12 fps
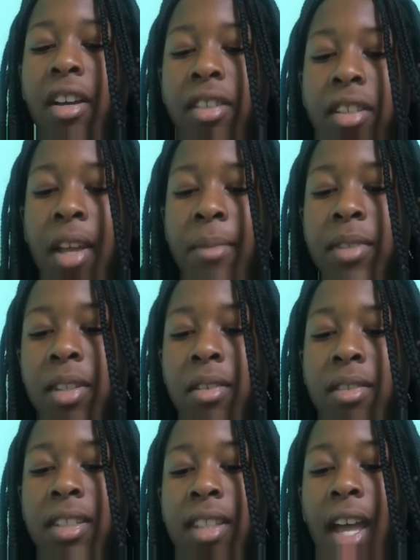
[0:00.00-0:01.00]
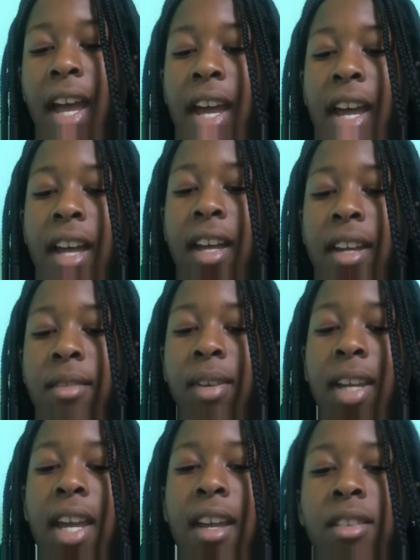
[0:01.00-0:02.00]
I'm so sad. We
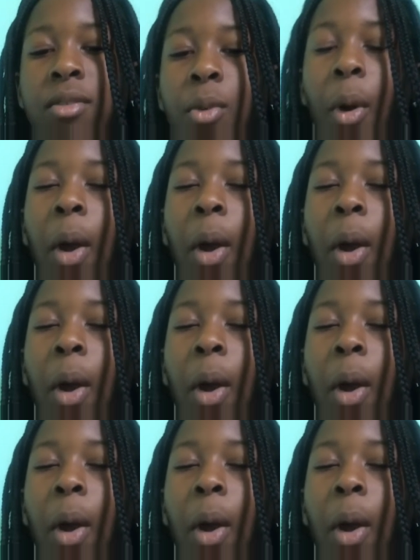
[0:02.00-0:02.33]
can't do